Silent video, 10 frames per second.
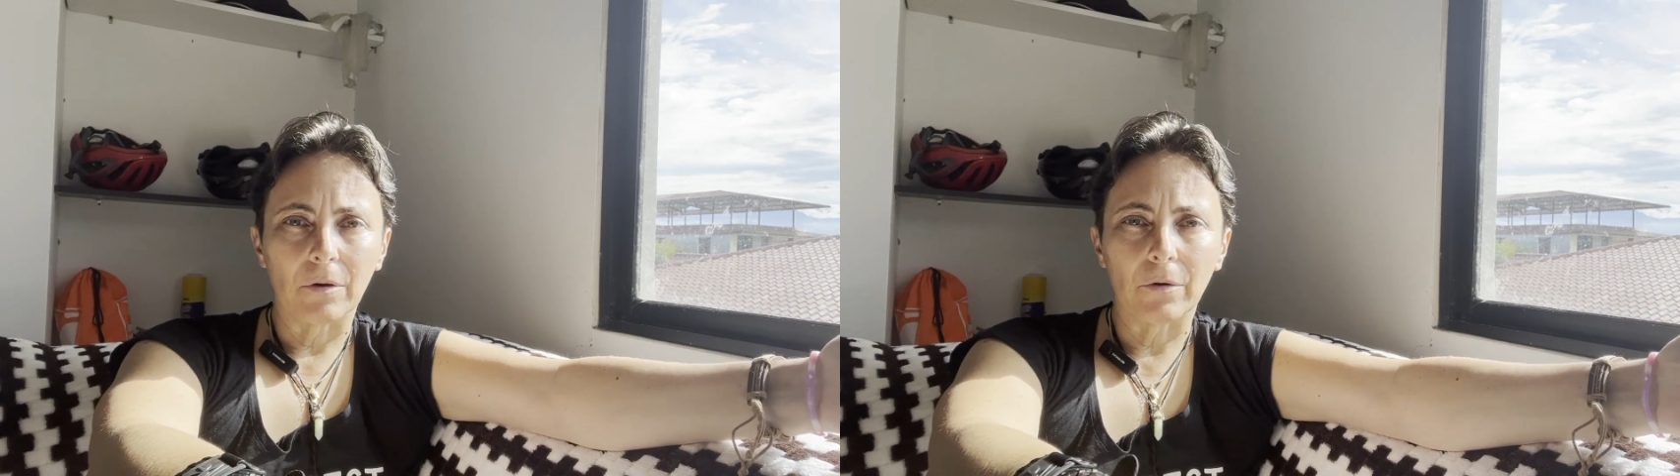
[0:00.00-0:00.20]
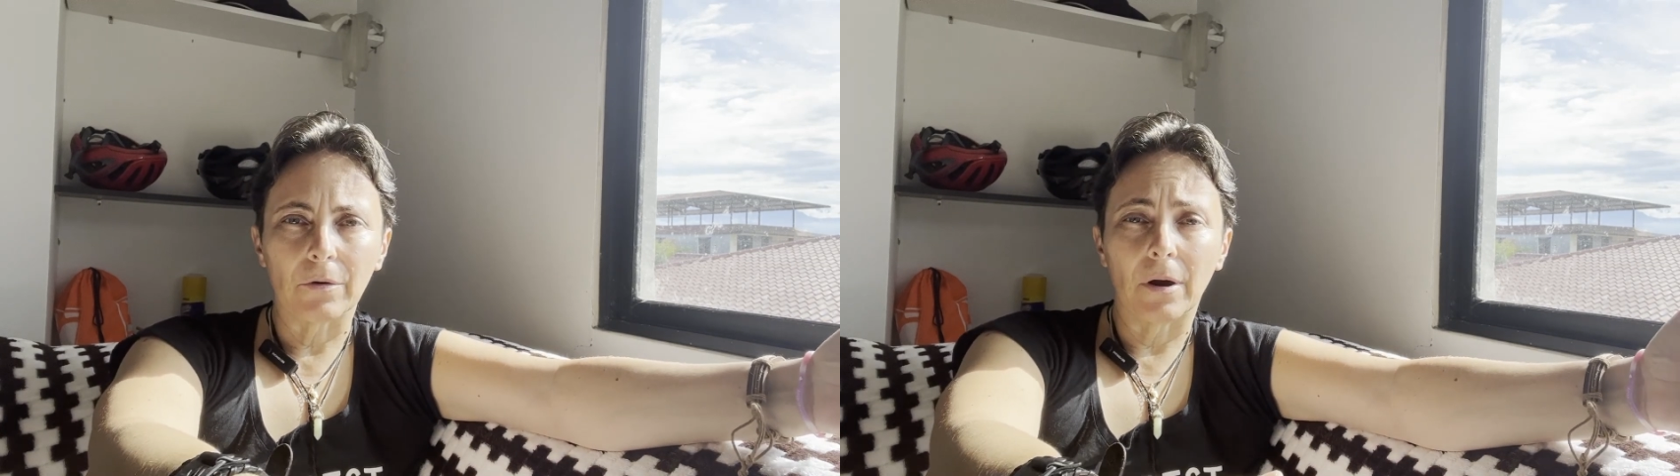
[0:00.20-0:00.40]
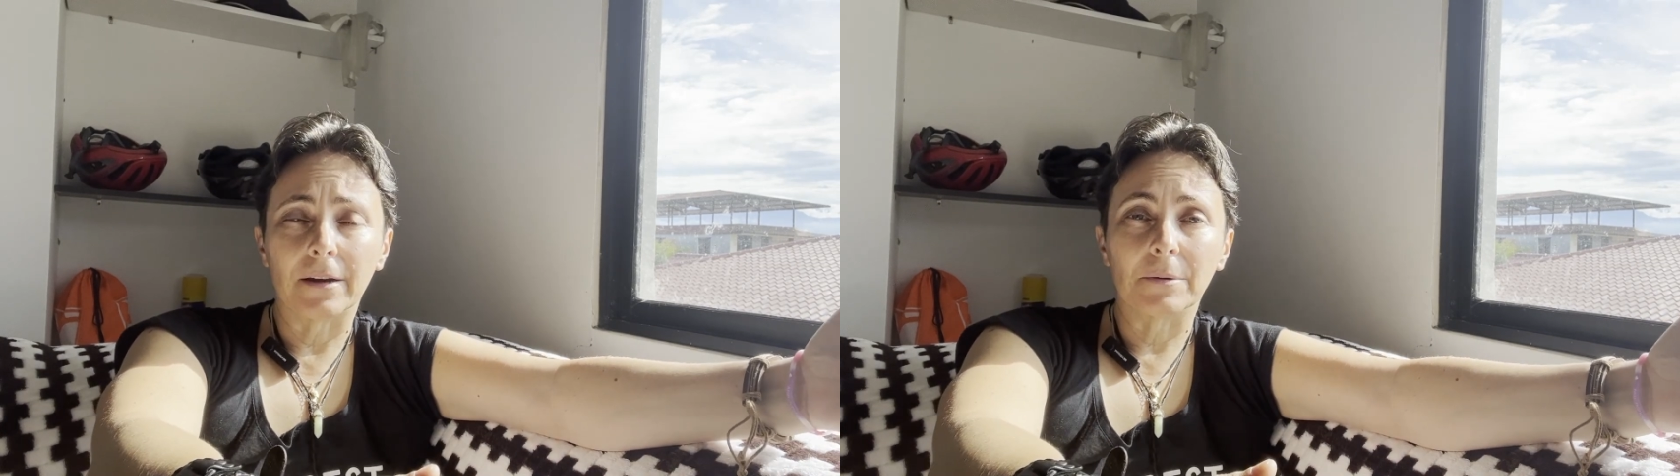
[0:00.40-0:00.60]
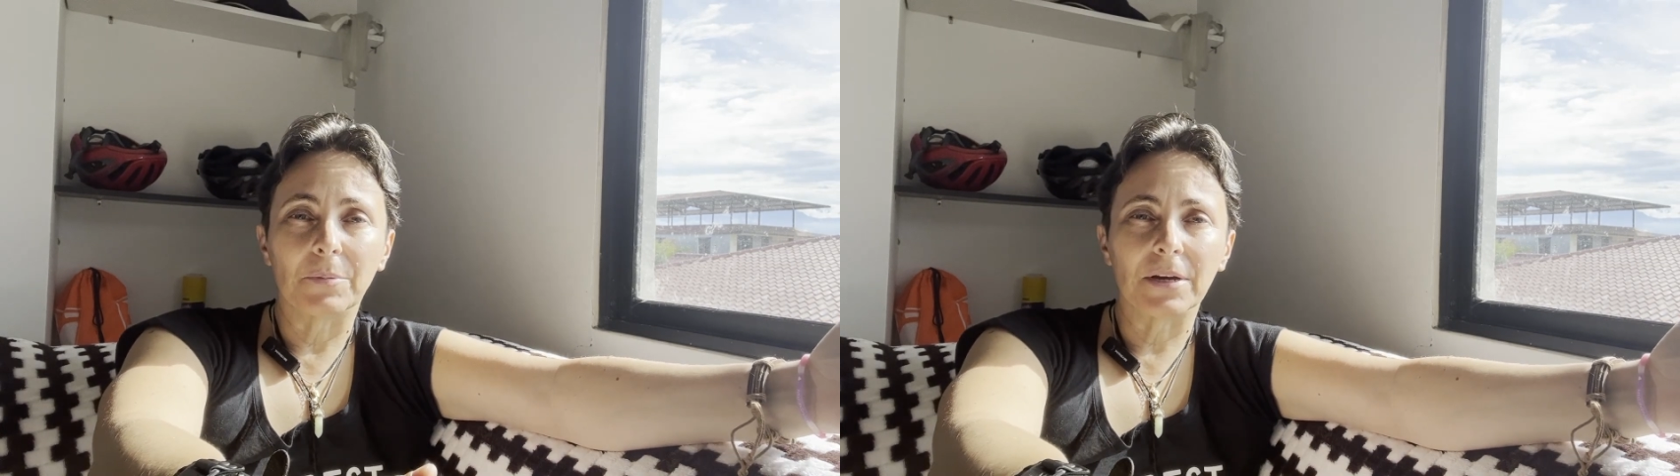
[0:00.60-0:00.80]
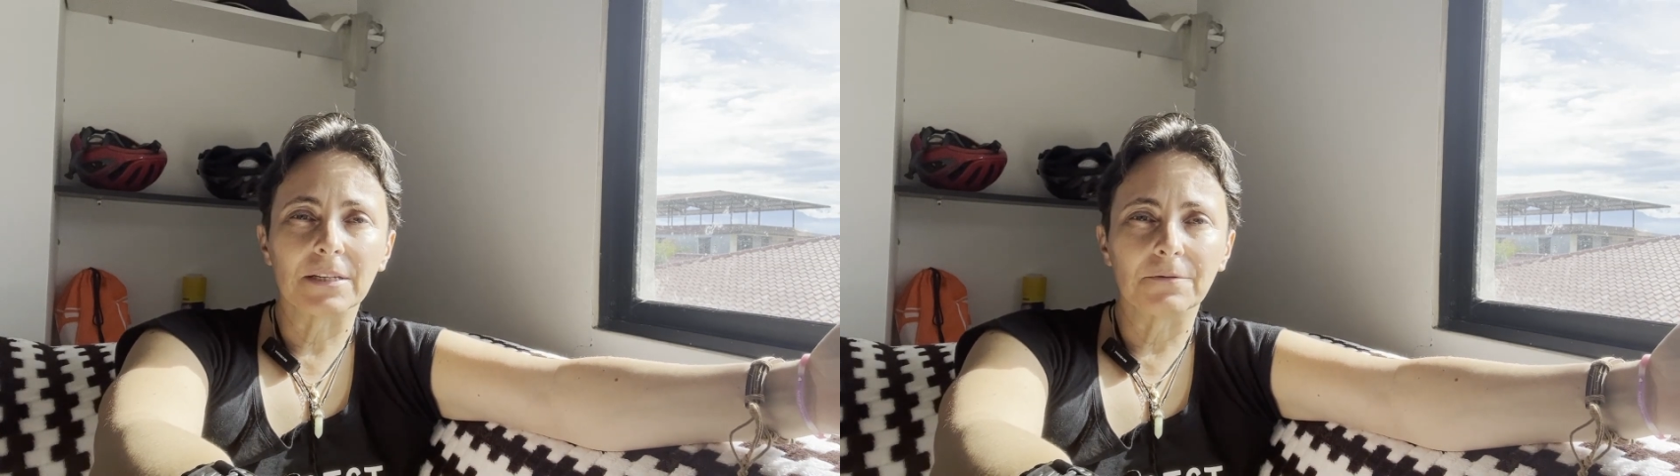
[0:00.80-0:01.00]
or a
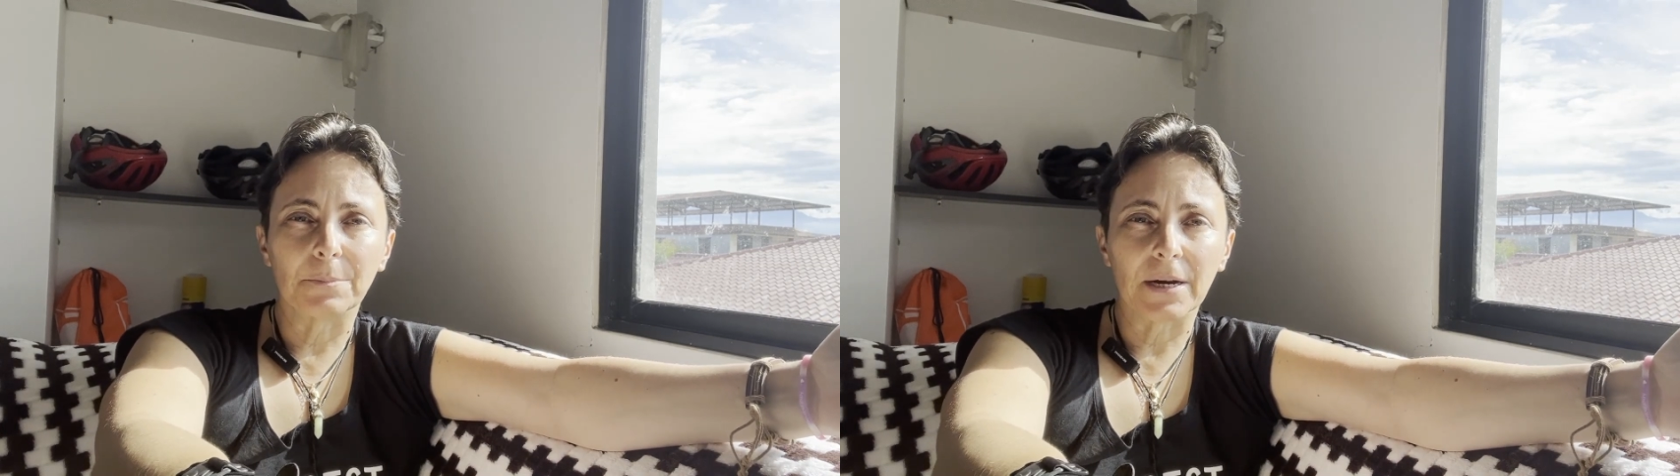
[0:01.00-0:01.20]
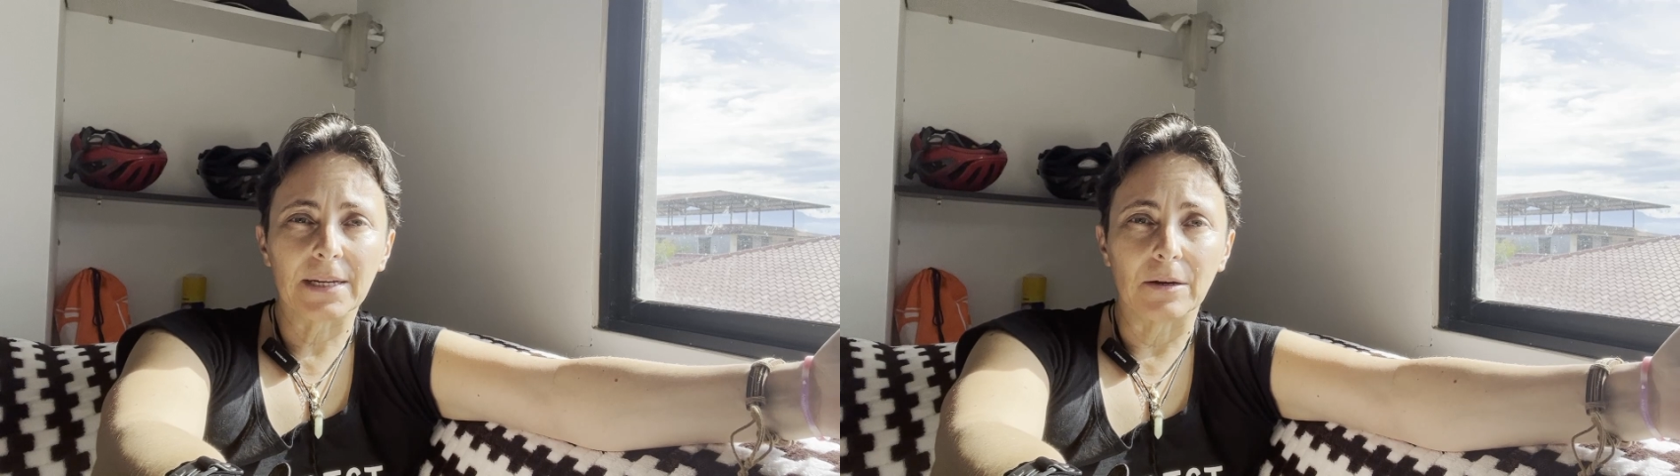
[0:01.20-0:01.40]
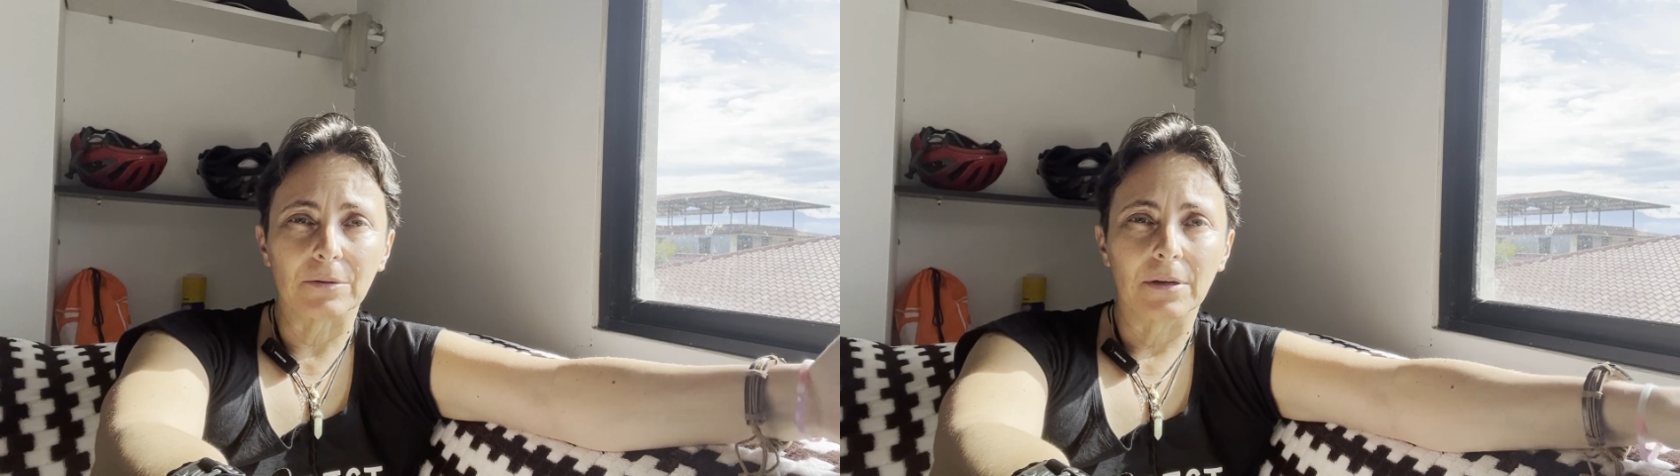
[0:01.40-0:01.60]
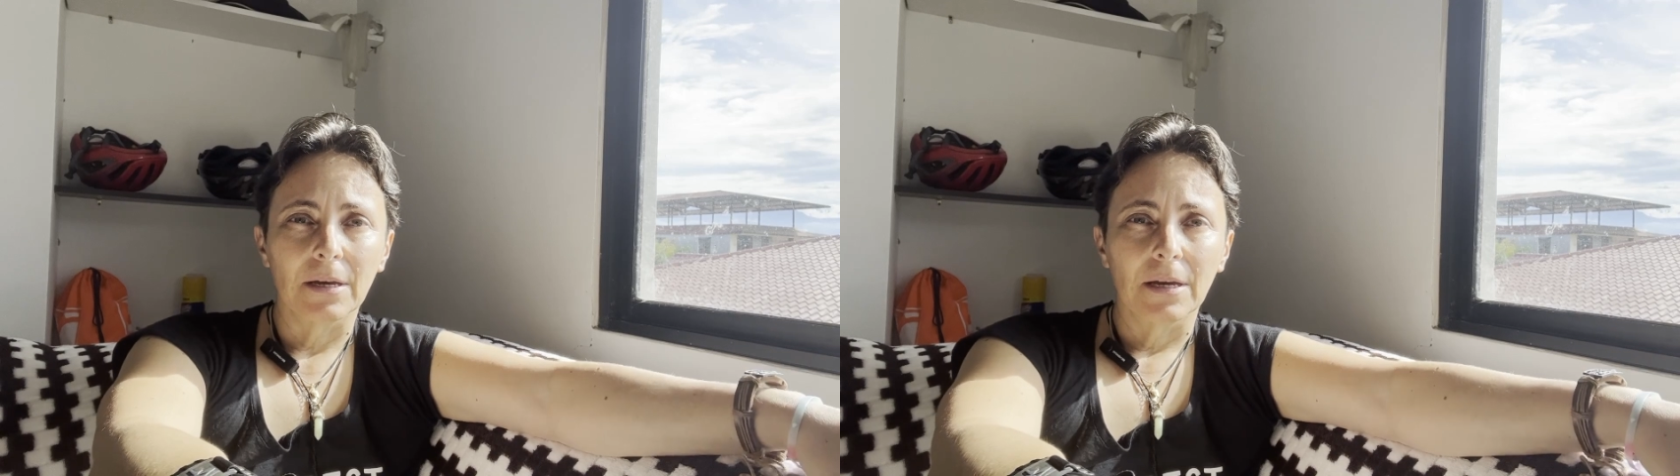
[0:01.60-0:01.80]
depressive breakdown.